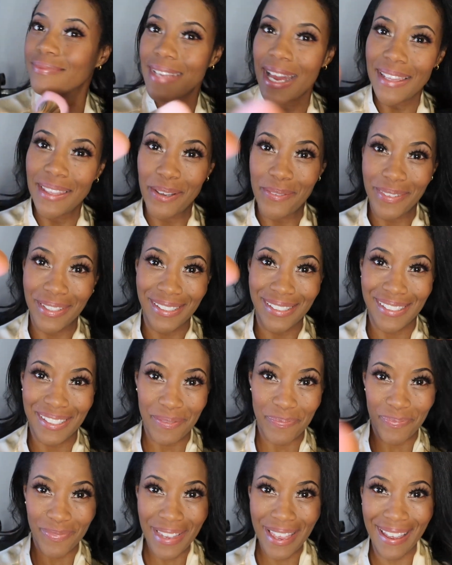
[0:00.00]
I love
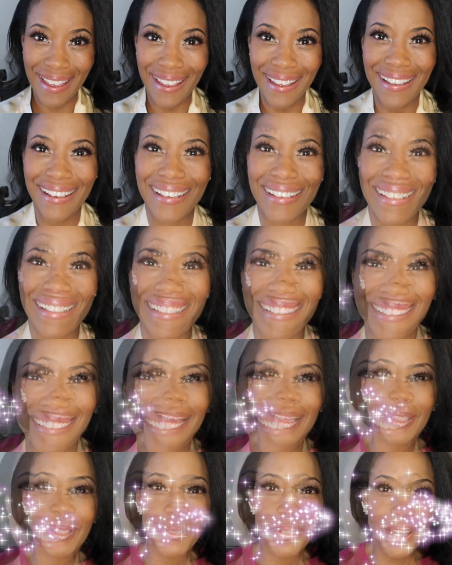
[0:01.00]
this.
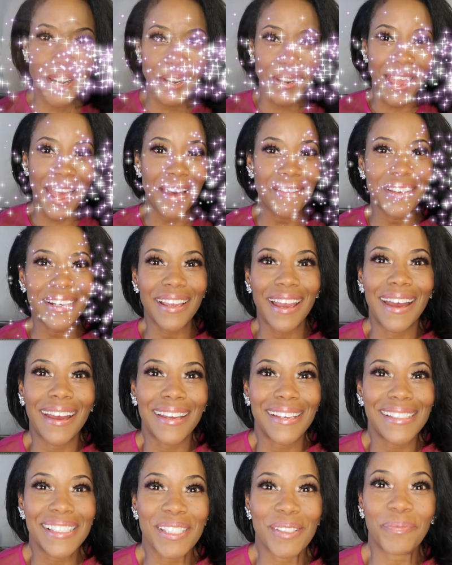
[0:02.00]
So there you have it,
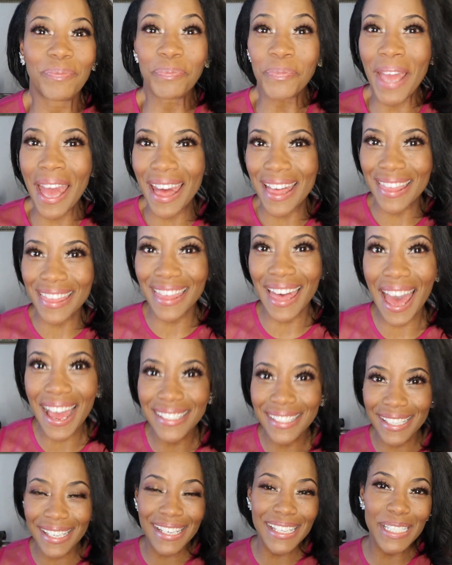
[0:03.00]
guys.
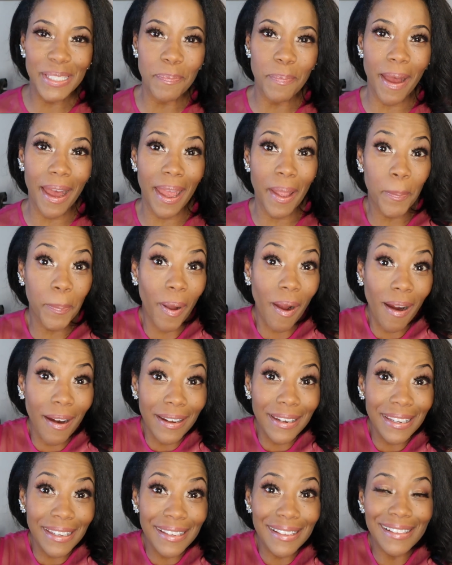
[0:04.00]
That is my
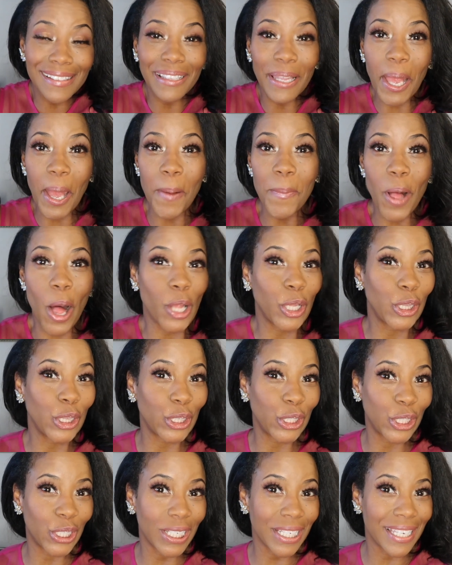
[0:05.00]
party glam
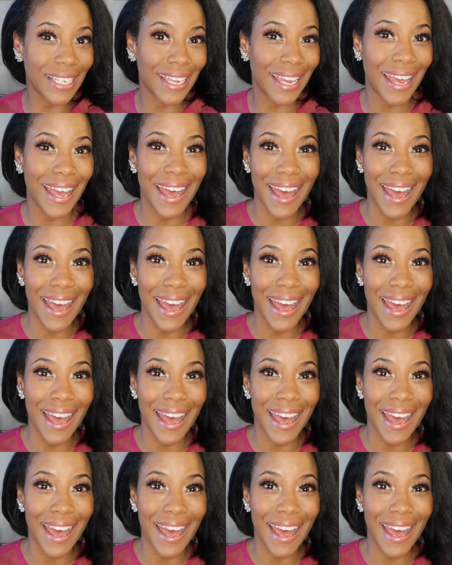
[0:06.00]
look.